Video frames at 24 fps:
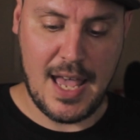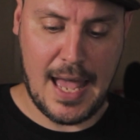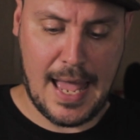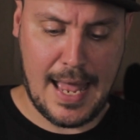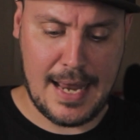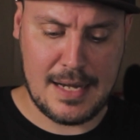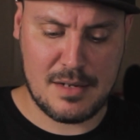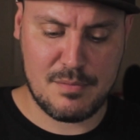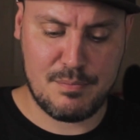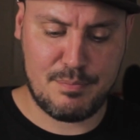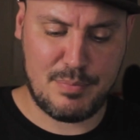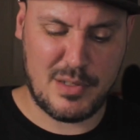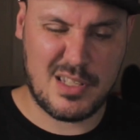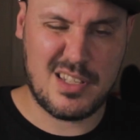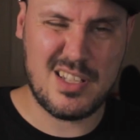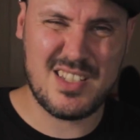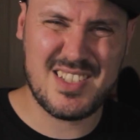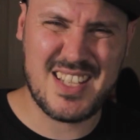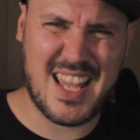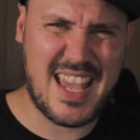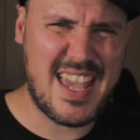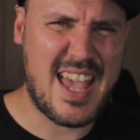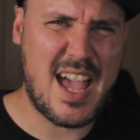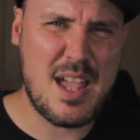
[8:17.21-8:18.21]
and
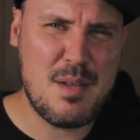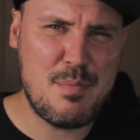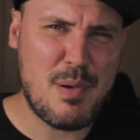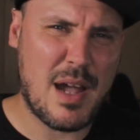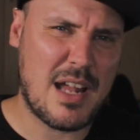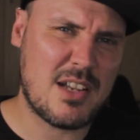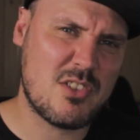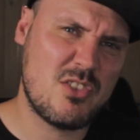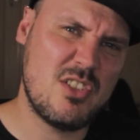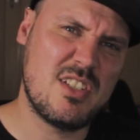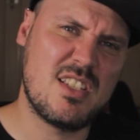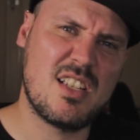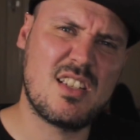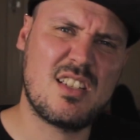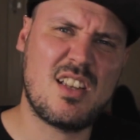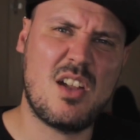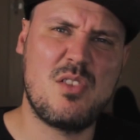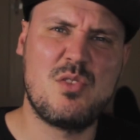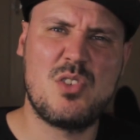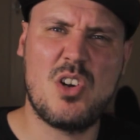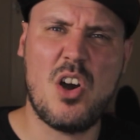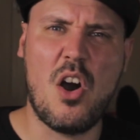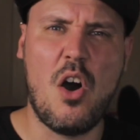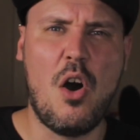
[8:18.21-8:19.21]
because double A batteries are
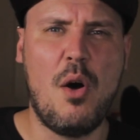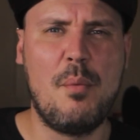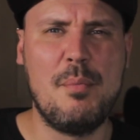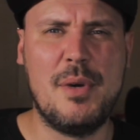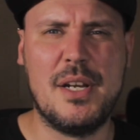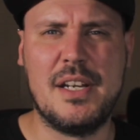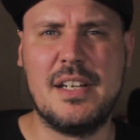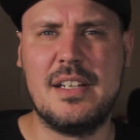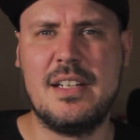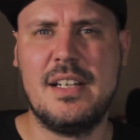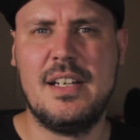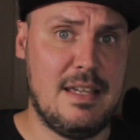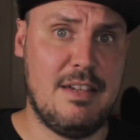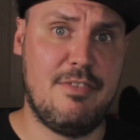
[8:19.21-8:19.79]
so common,